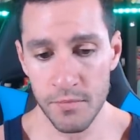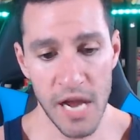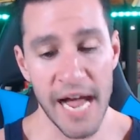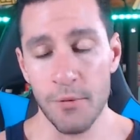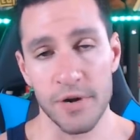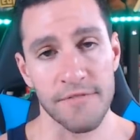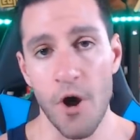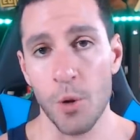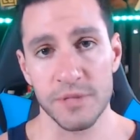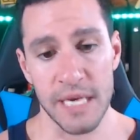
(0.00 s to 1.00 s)
I would have
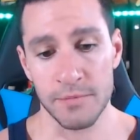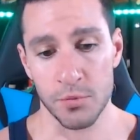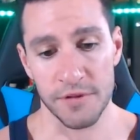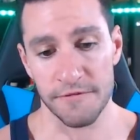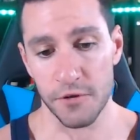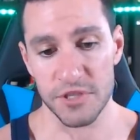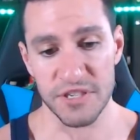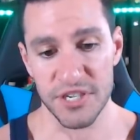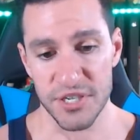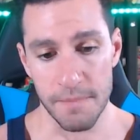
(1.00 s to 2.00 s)
hoped comes with a first
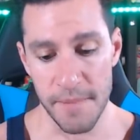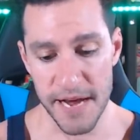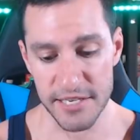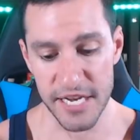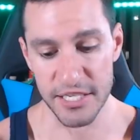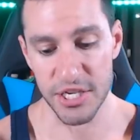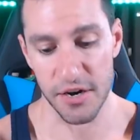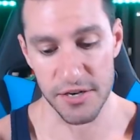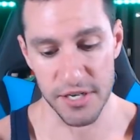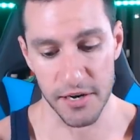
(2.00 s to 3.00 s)
edition base set
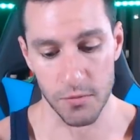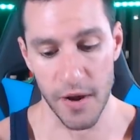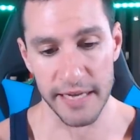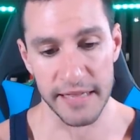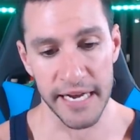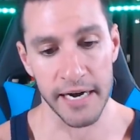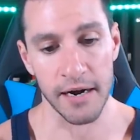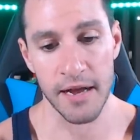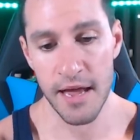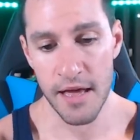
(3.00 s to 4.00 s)
Charizard right
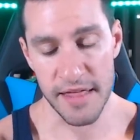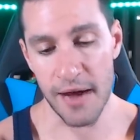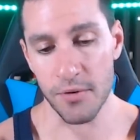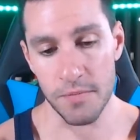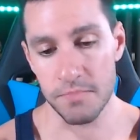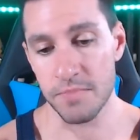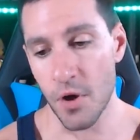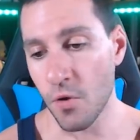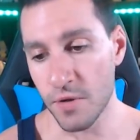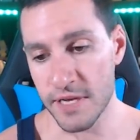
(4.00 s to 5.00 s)
there. That would the
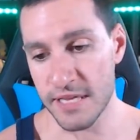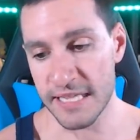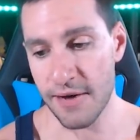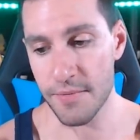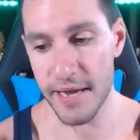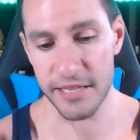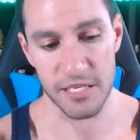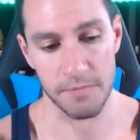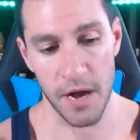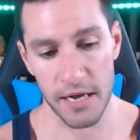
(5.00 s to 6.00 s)
only thing that would make this
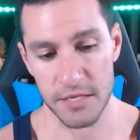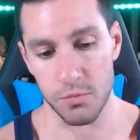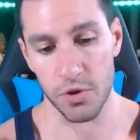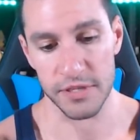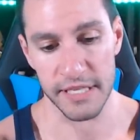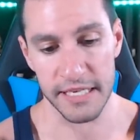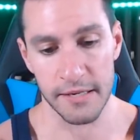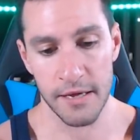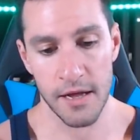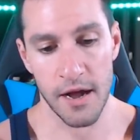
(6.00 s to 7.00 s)
box worth it.
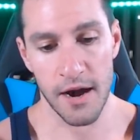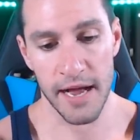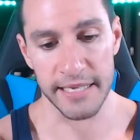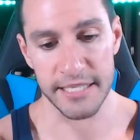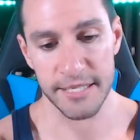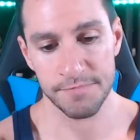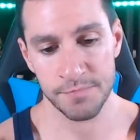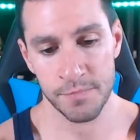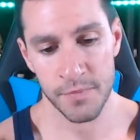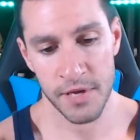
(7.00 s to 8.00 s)
All right,
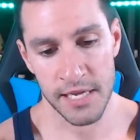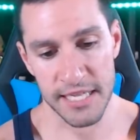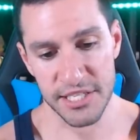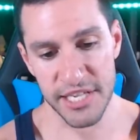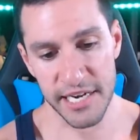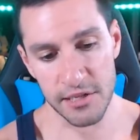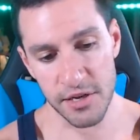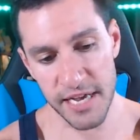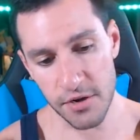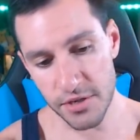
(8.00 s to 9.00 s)
let's take a
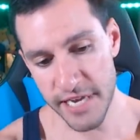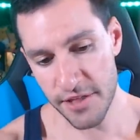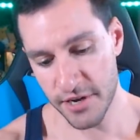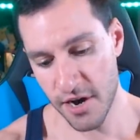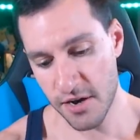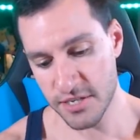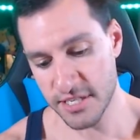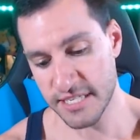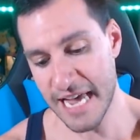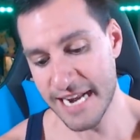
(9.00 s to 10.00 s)
look at all the other cards
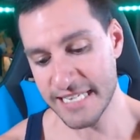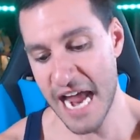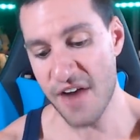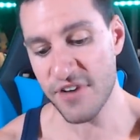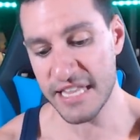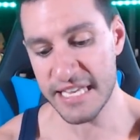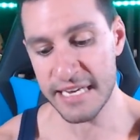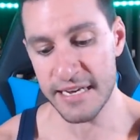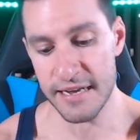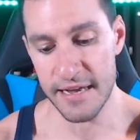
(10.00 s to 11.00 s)
because that is
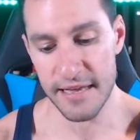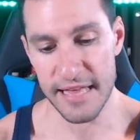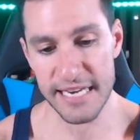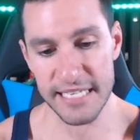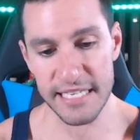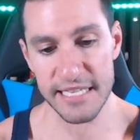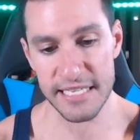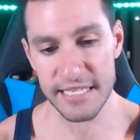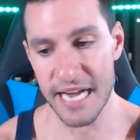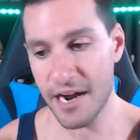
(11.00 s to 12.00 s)
everything that is in this
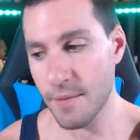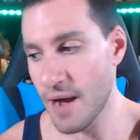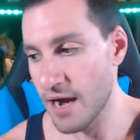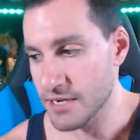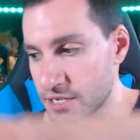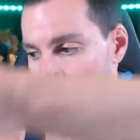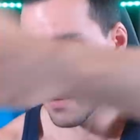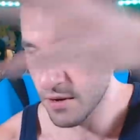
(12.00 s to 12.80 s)
entire box. So